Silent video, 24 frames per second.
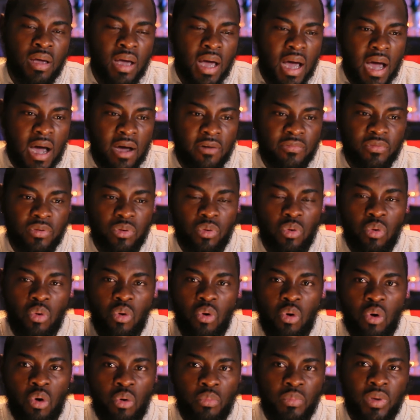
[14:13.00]
I have to go
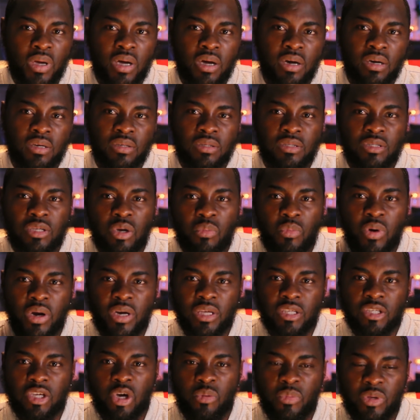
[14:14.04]
home because someone
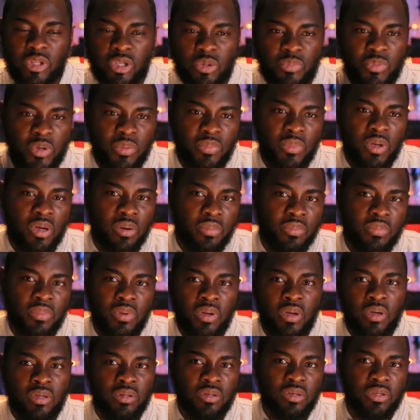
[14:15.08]
is coming to pick me up
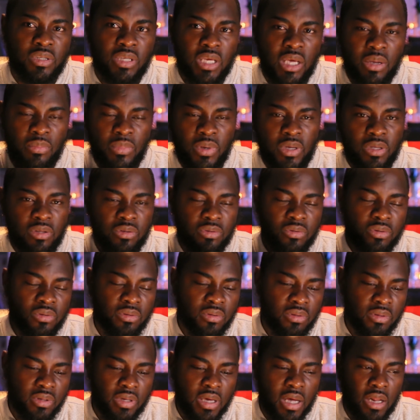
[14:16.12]
to take me to
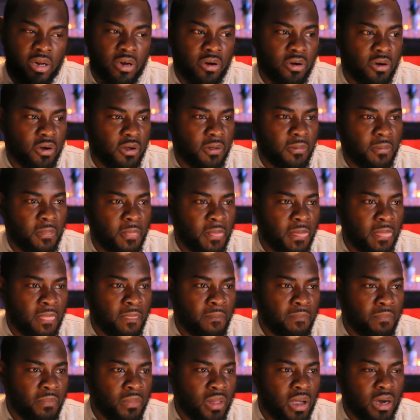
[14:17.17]
Calgary
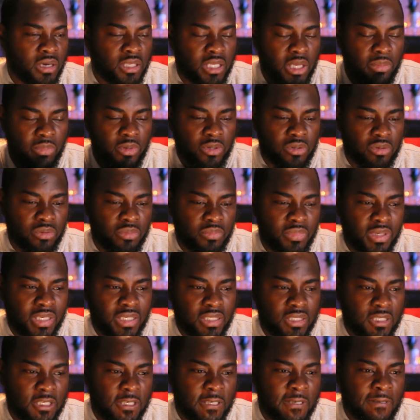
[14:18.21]
or take me to
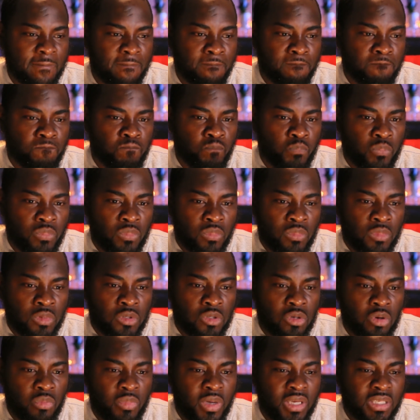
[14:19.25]
BC.
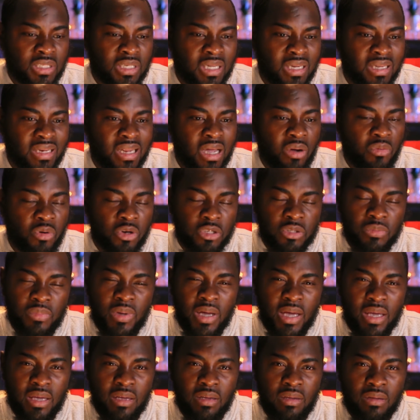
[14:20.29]
So basically, that was
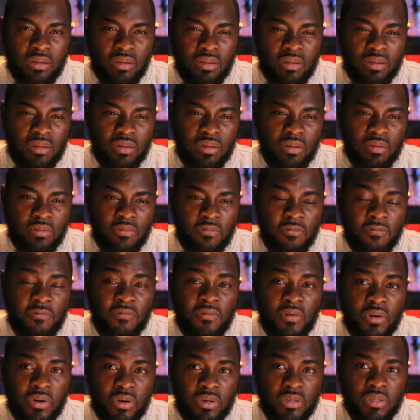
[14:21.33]
my
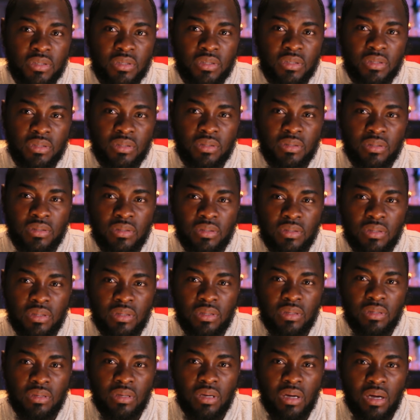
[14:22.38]
first
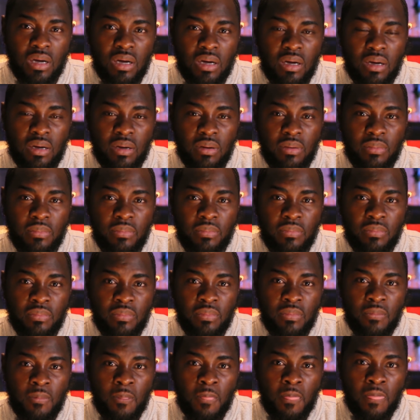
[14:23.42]
um,
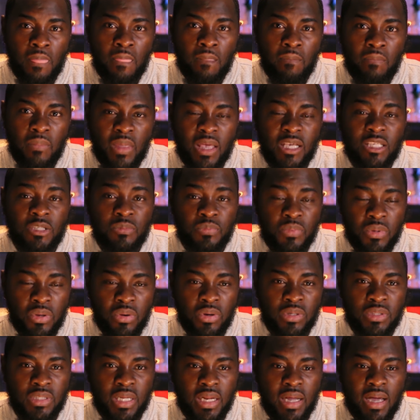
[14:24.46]

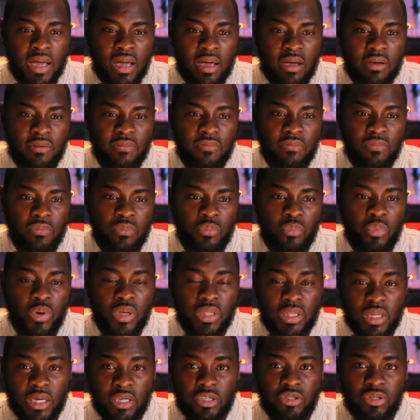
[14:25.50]
experience that I have with
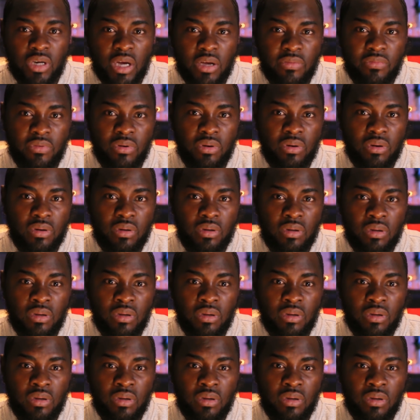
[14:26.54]
a driver.